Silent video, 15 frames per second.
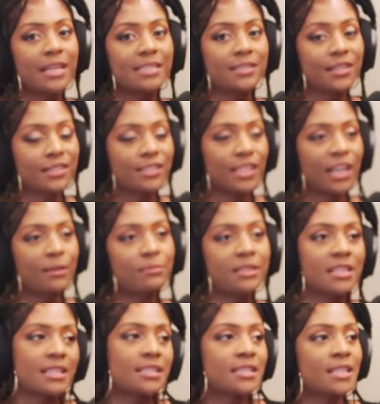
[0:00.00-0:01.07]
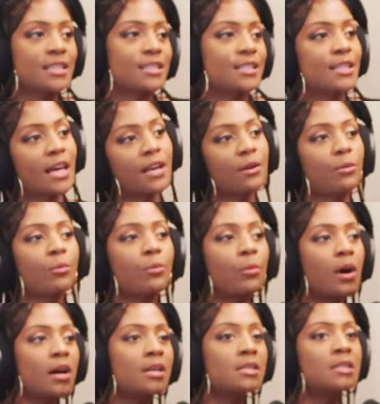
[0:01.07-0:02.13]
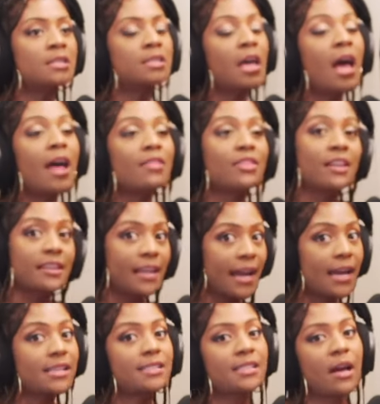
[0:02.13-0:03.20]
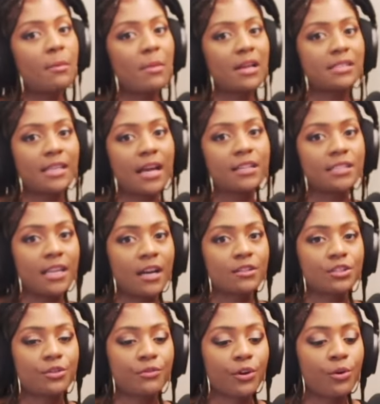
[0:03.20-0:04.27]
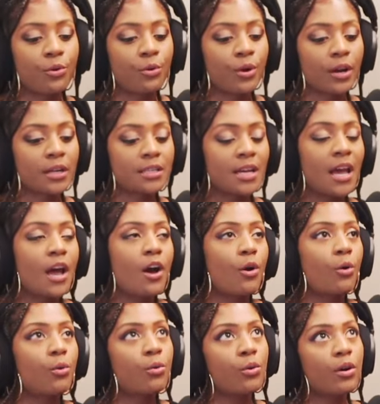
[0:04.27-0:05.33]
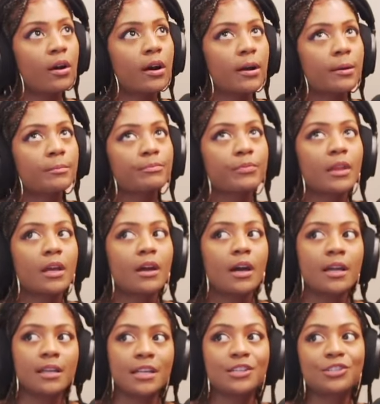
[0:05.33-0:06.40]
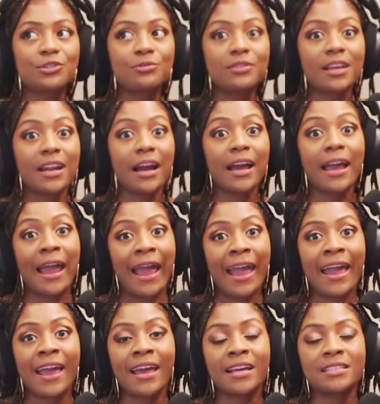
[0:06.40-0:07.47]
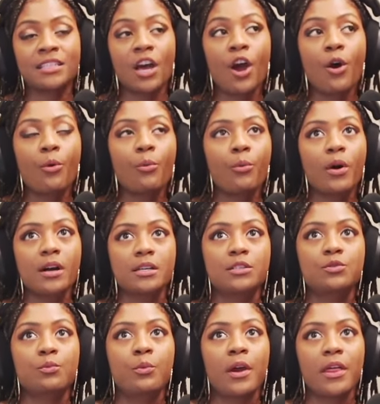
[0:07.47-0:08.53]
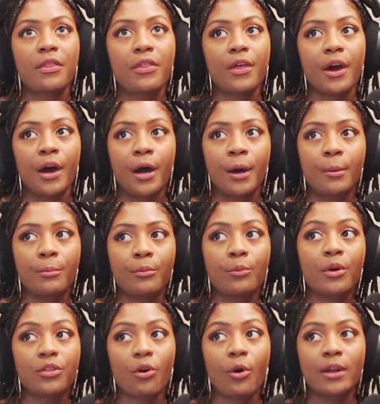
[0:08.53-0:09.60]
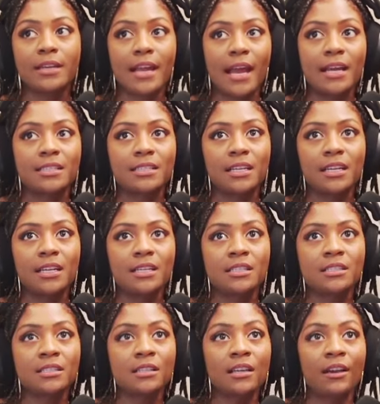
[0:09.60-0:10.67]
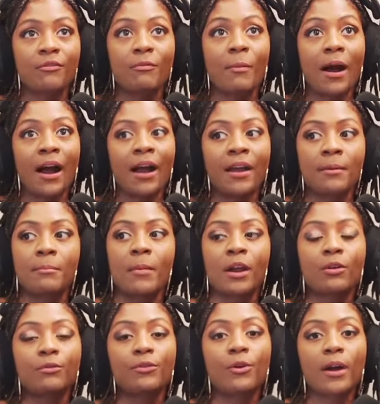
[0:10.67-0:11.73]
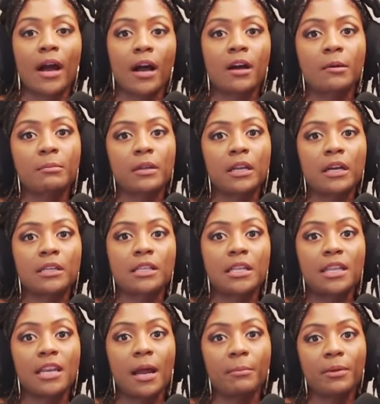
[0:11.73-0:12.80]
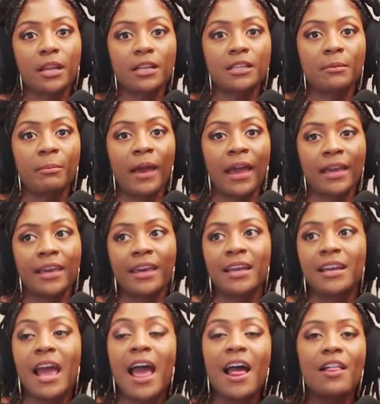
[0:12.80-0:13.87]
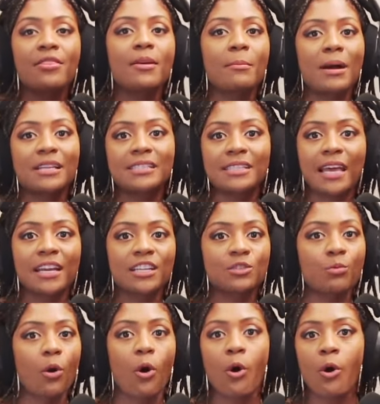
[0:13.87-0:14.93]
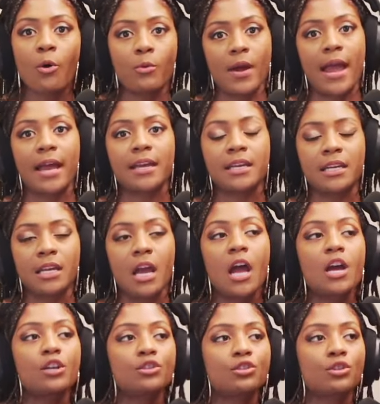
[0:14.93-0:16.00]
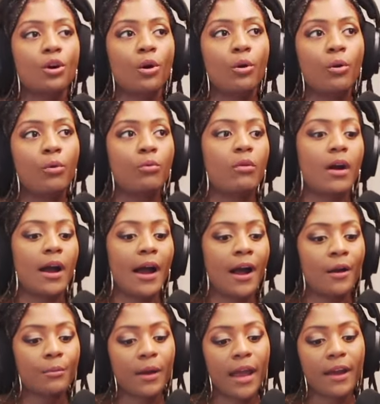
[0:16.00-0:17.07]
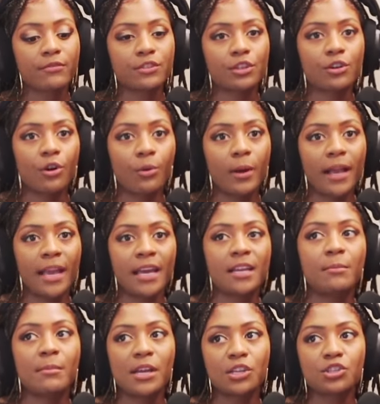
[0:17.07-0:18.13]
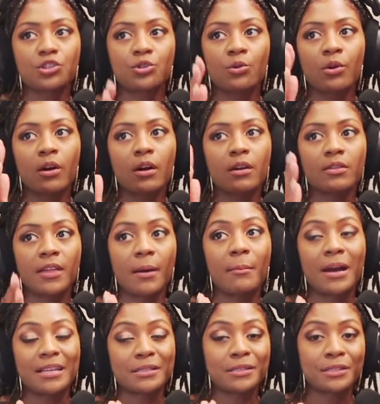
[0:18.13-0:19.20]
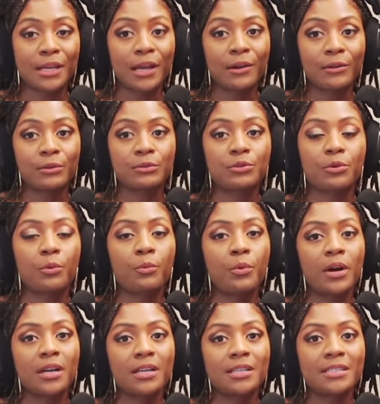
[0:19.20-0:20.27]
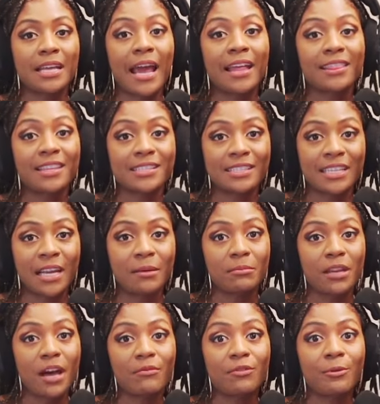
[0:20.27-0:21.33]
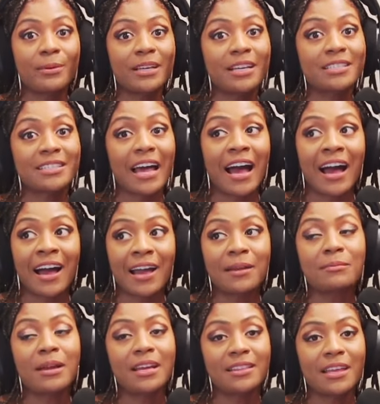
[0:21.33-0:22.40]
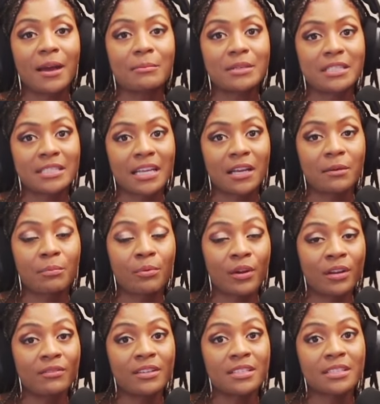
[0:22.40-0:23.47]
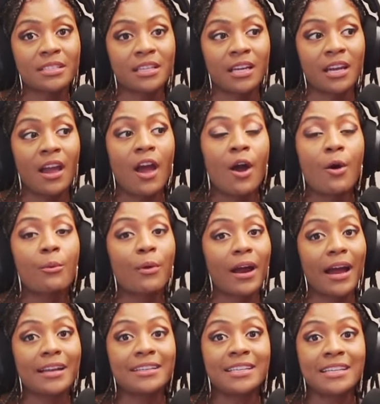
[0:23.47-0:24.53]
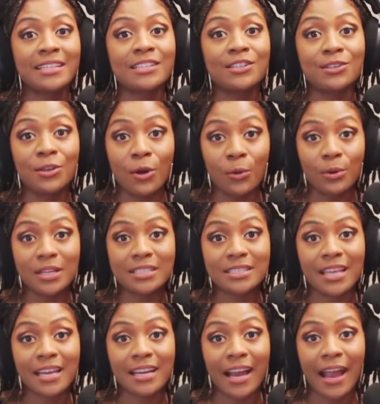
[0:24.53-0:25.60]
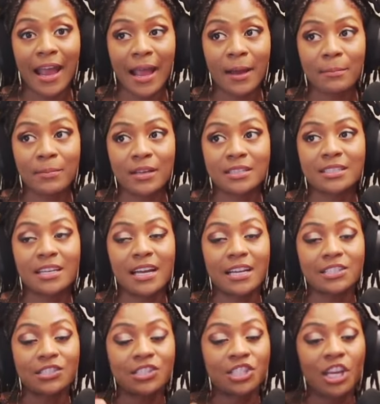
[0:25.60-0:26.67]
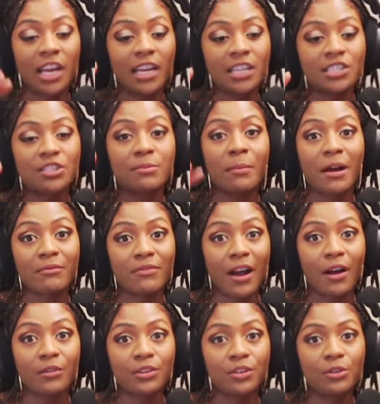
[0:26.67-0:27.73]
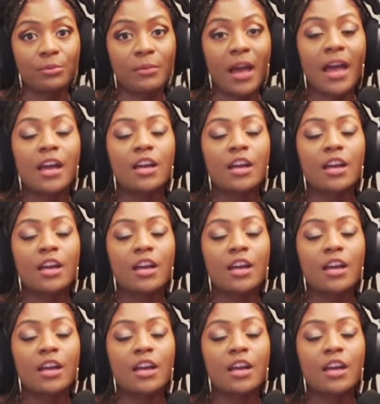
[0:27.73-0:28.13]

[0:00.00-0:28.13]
is the same distance that it was the last time I sat down to record or an issue that I had was with um, with Audacity. If my microphone got unplugged and then I plugged it back in, then my settings were all wacky. So I would have to go in and make sure that my sound was at the same level because I made that mistake previously where I didn't notice that it happened. It had changed my volume